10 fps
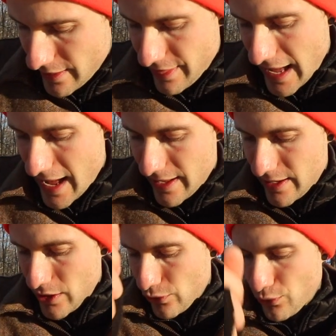that
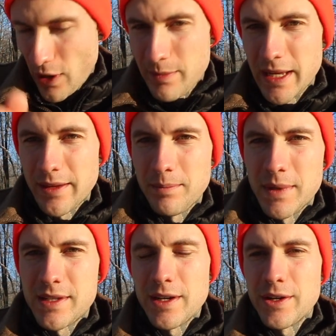rubbing
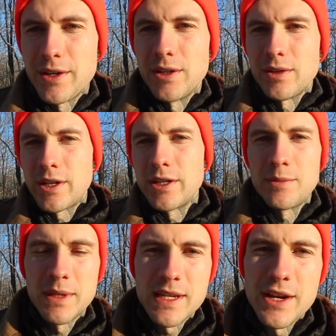material could
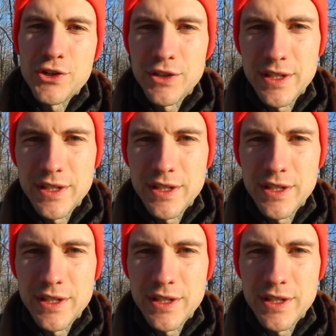potentially